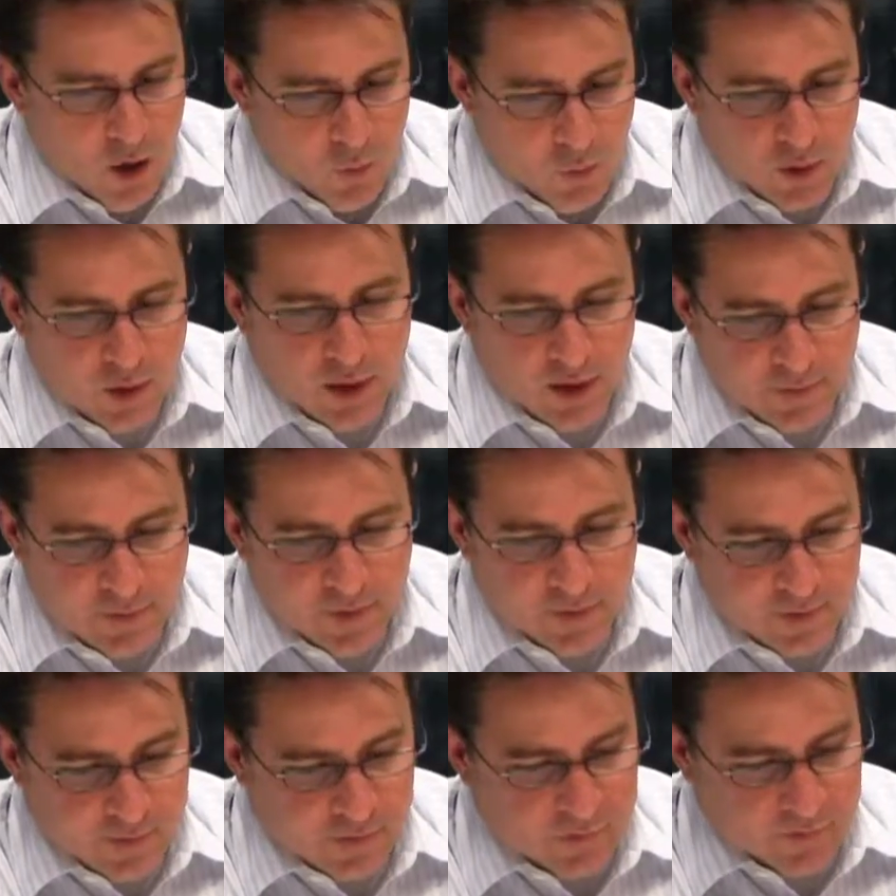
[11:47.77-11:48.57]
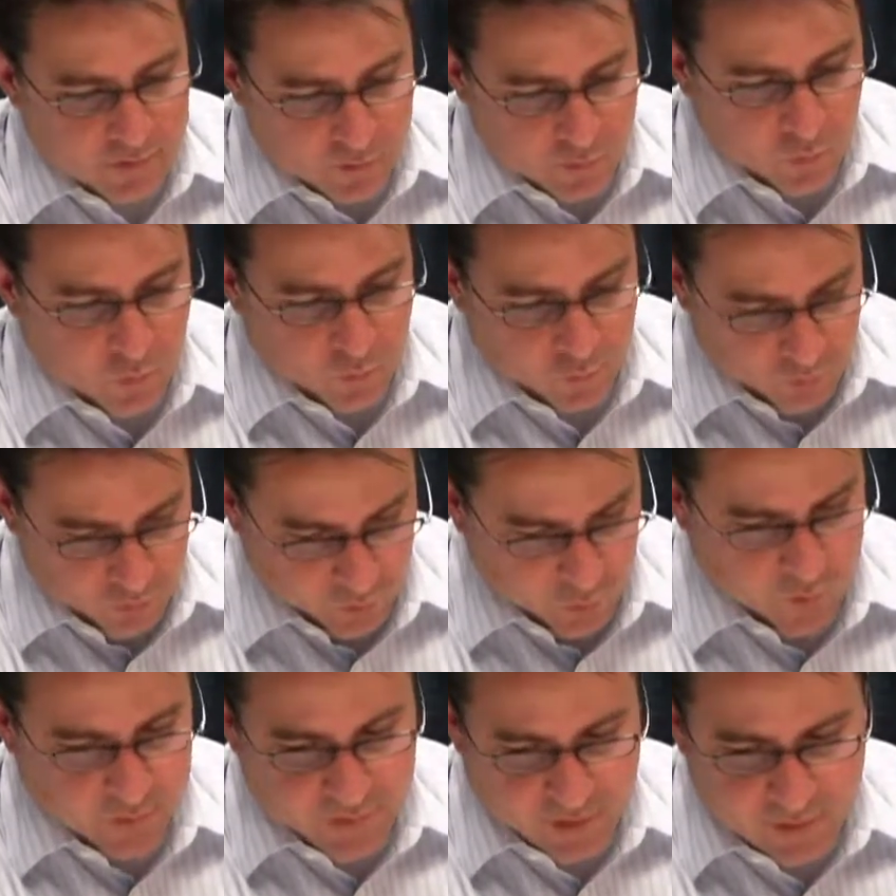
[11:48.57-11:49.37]
Well, I think the
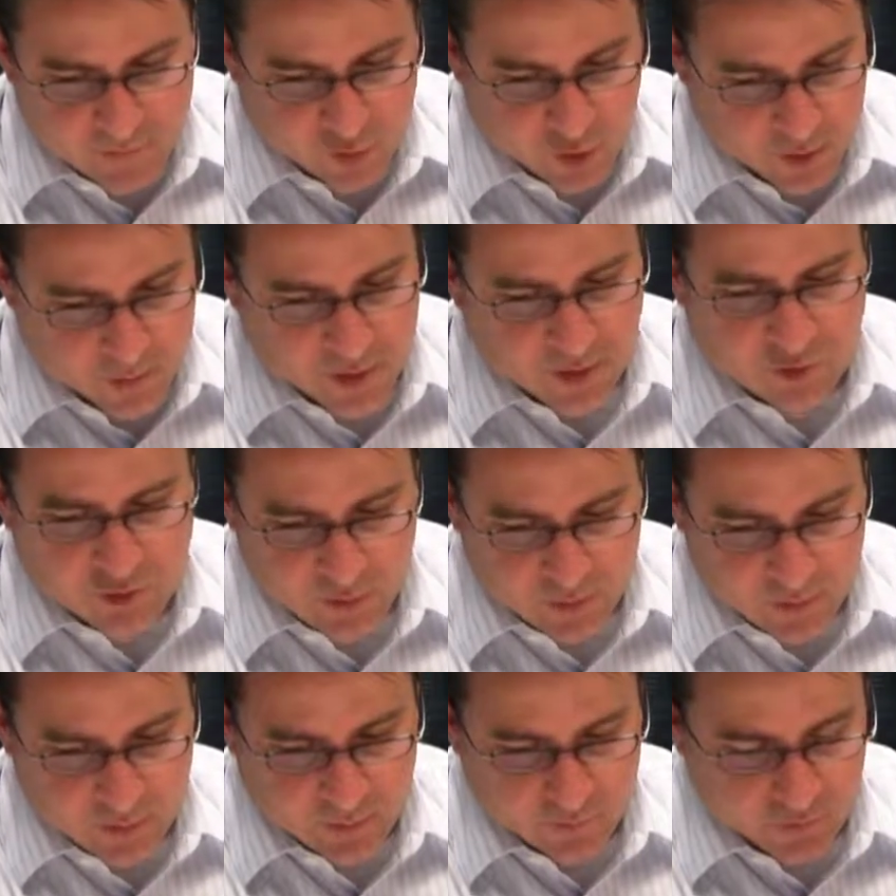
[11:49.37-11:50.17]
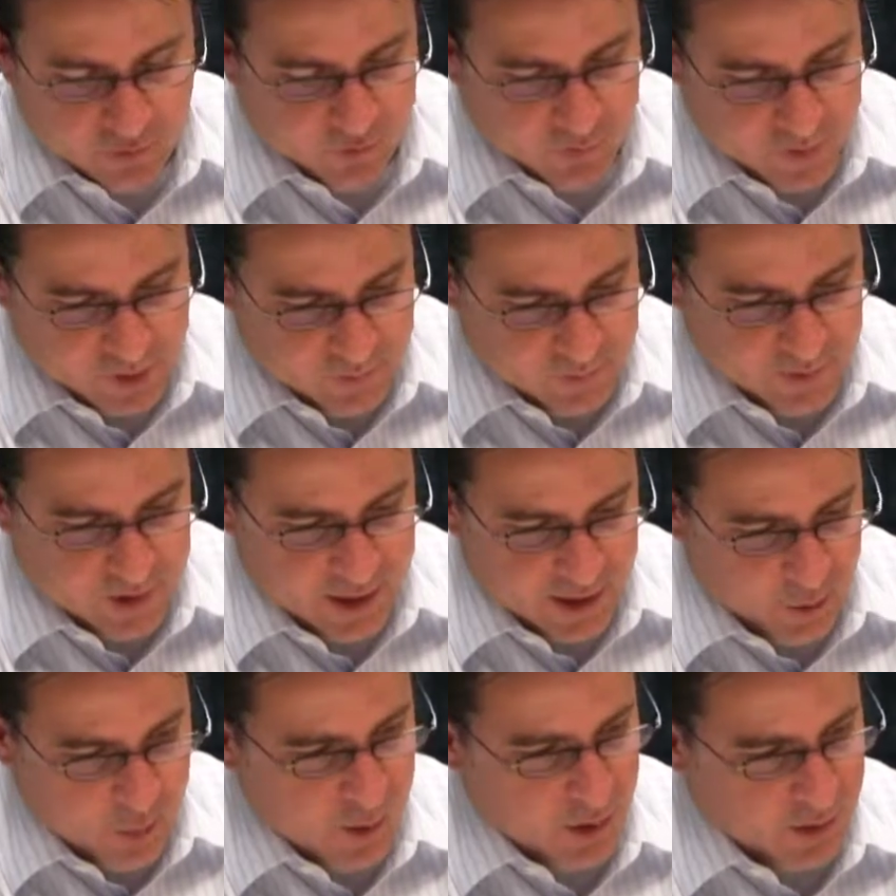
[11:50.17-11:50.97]
one thing I've already mentioned, I'll just kind of
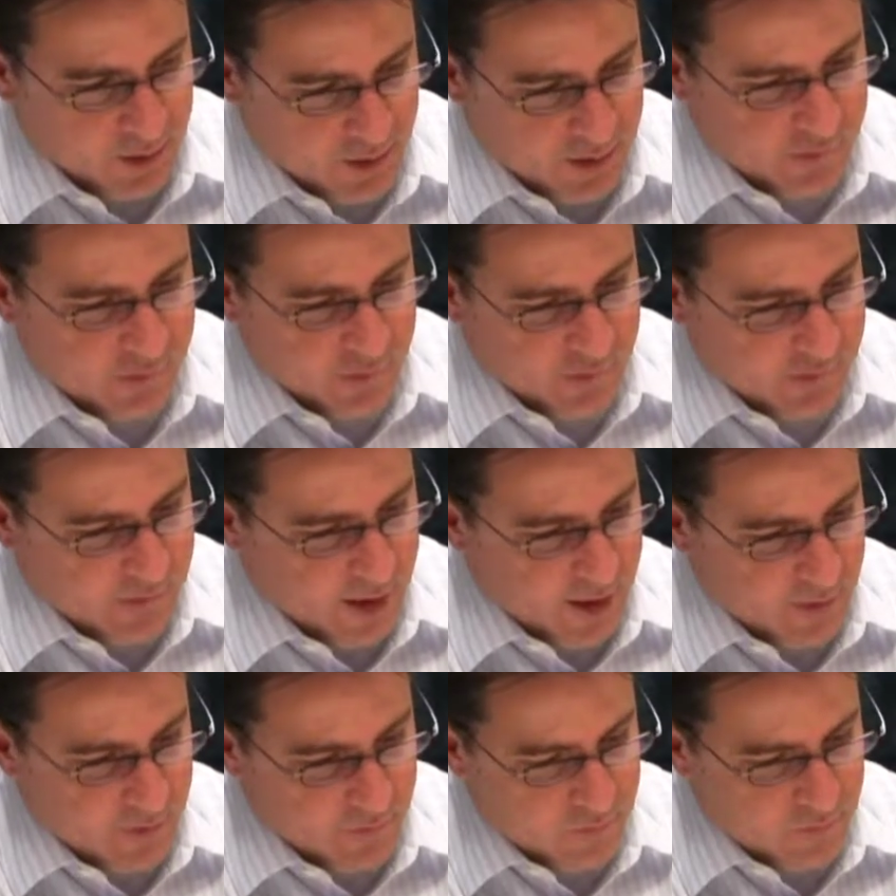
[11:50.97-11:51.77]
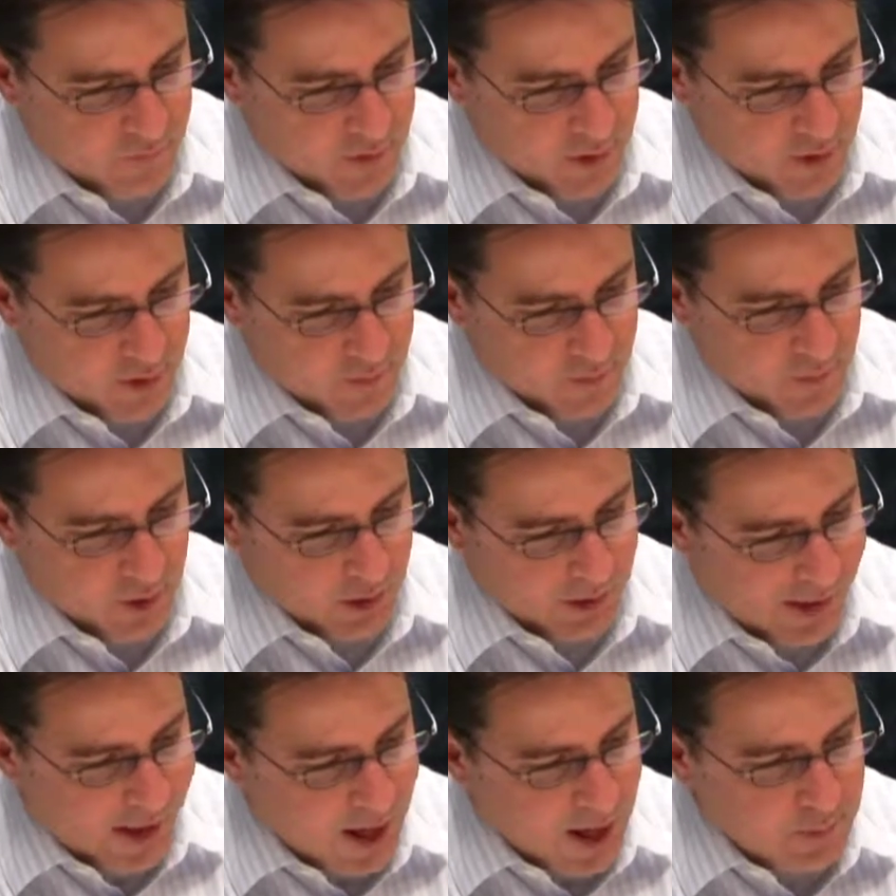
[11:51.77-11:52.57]
flag quickly, is this kind of
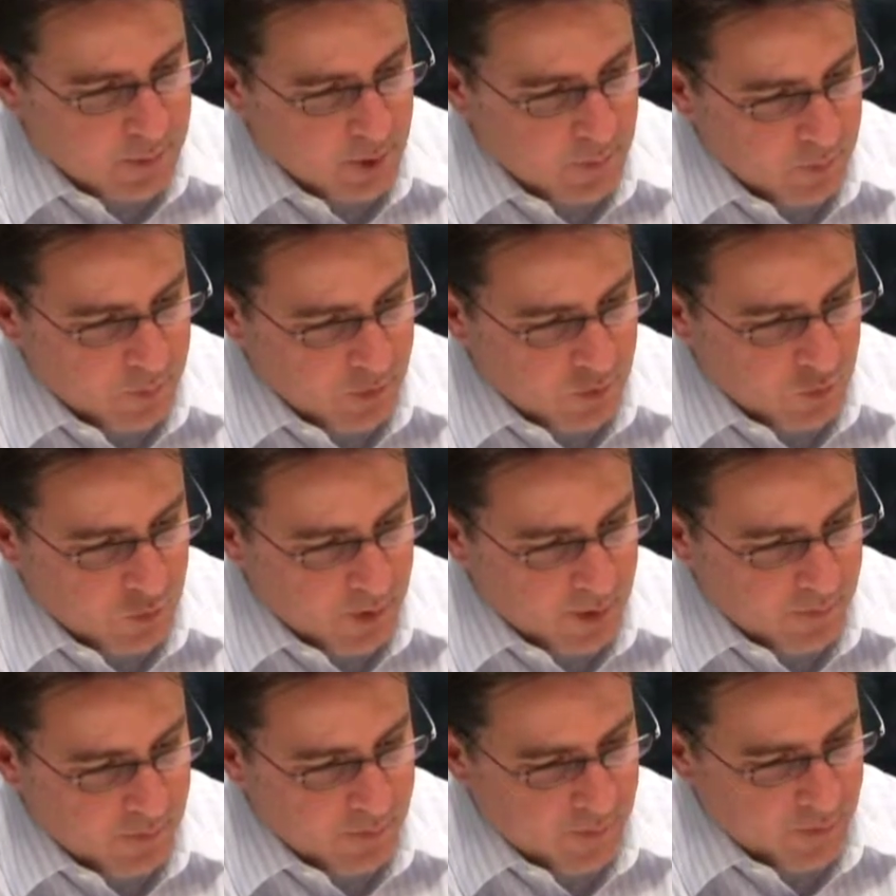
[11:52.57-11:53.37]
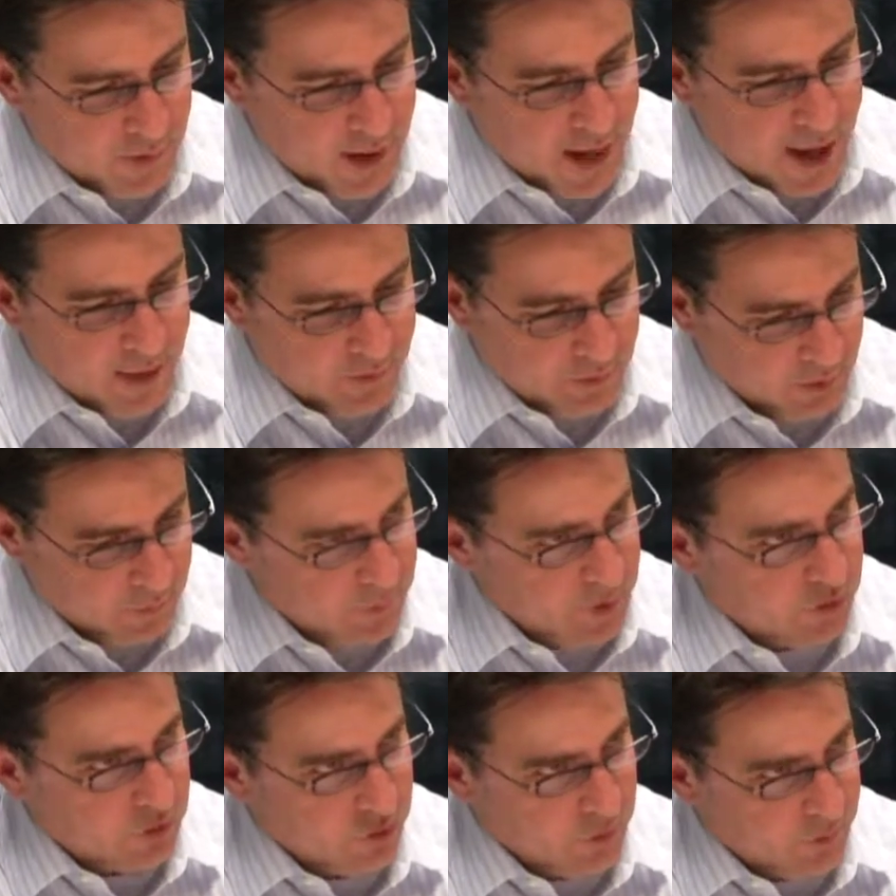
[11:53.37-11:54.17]
alignment between the
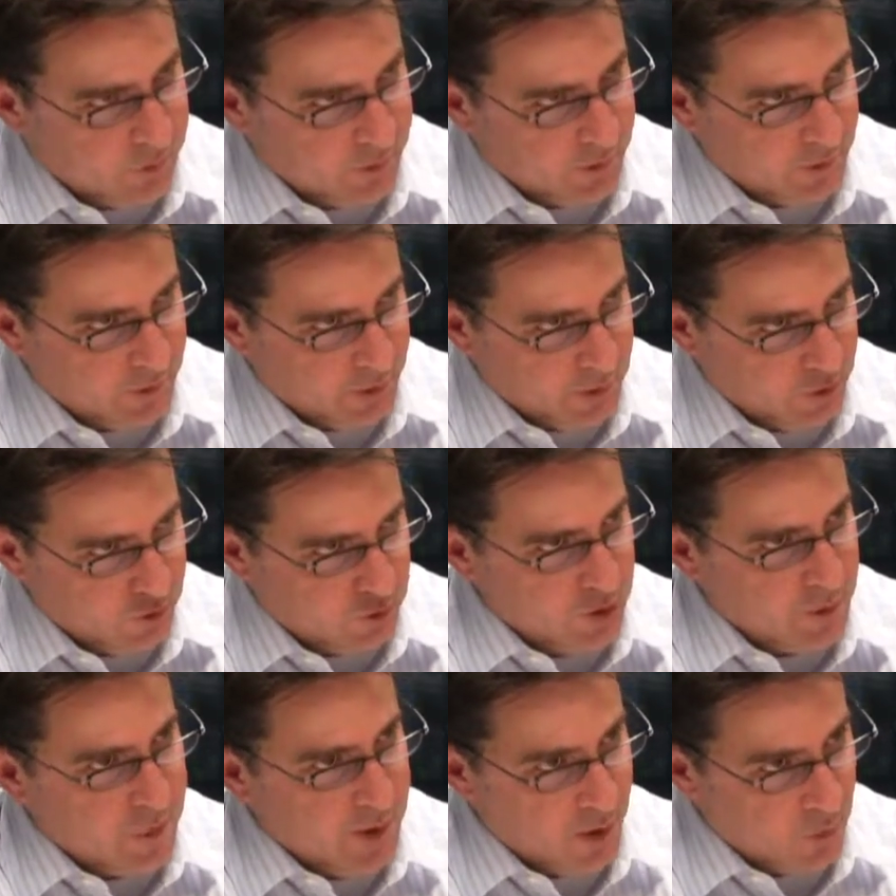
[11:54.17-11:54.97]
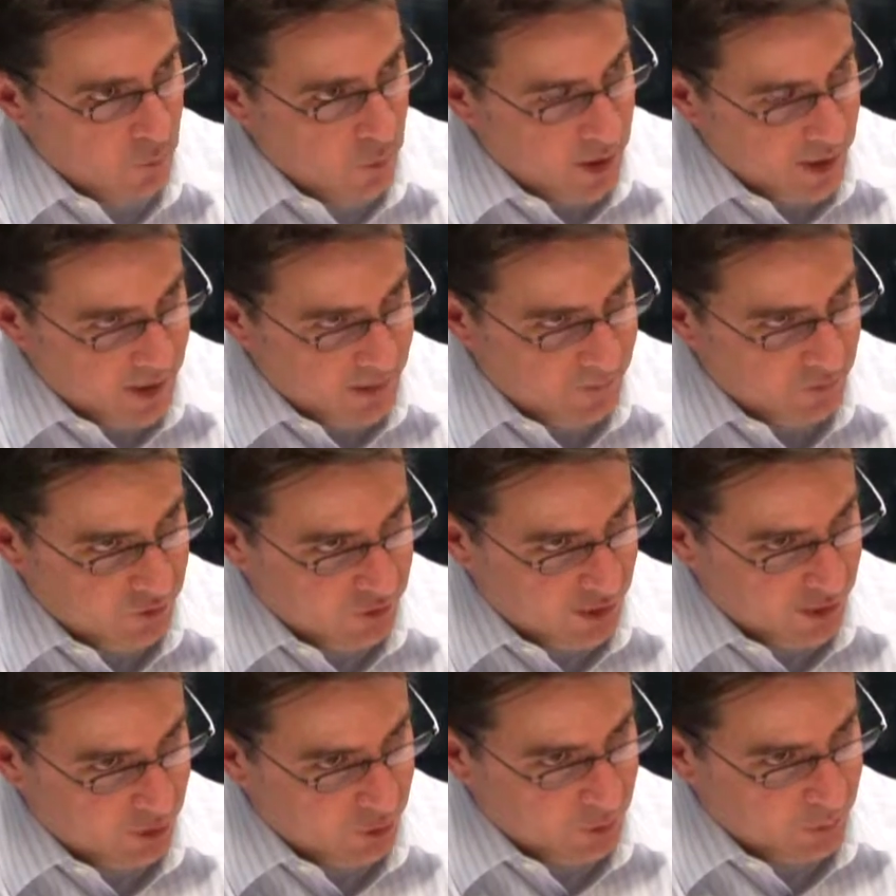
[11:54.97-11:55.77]
Catholic bishops and leadership and white
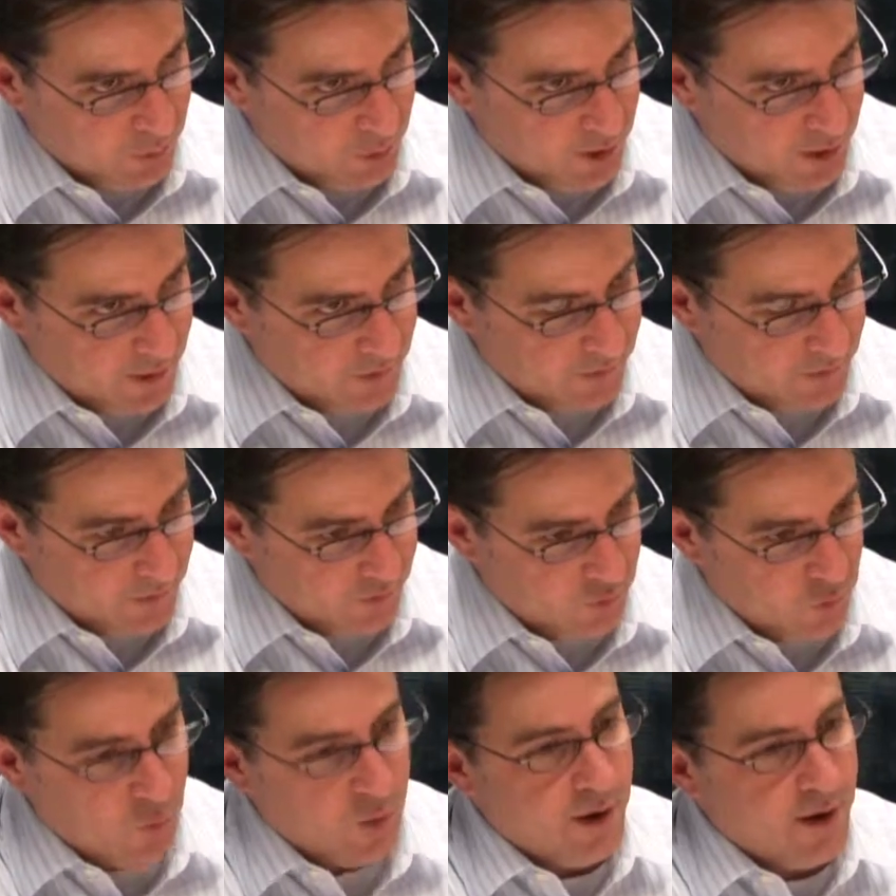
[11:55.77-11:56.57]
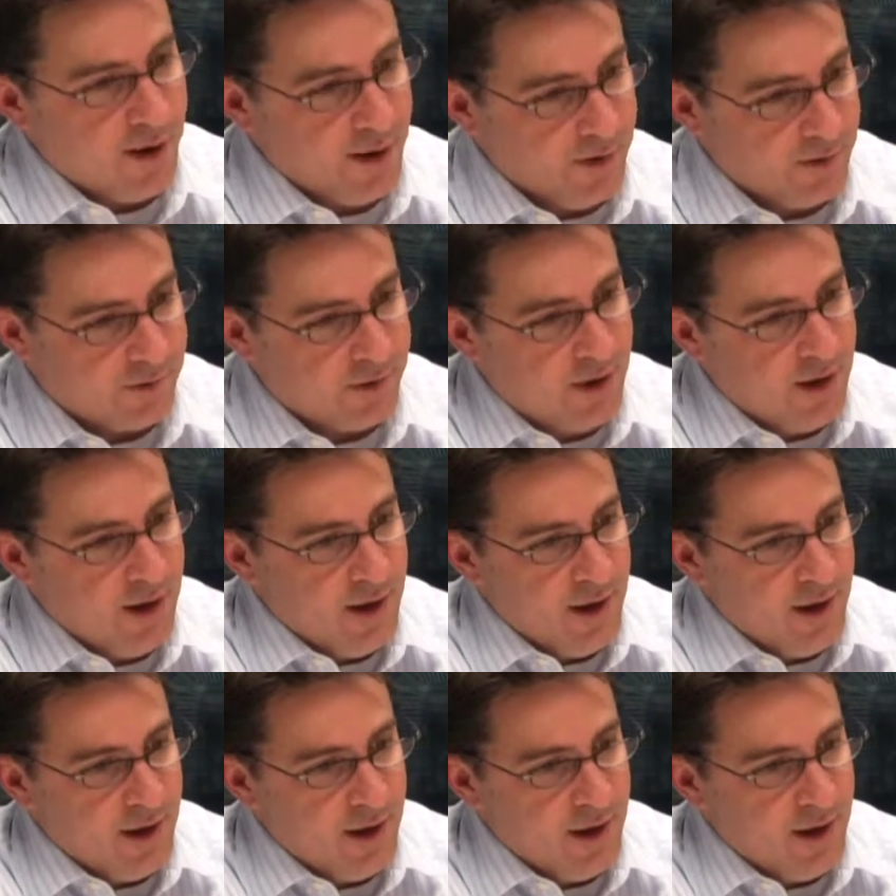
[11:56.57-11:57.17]
evangelical Protestants, whereas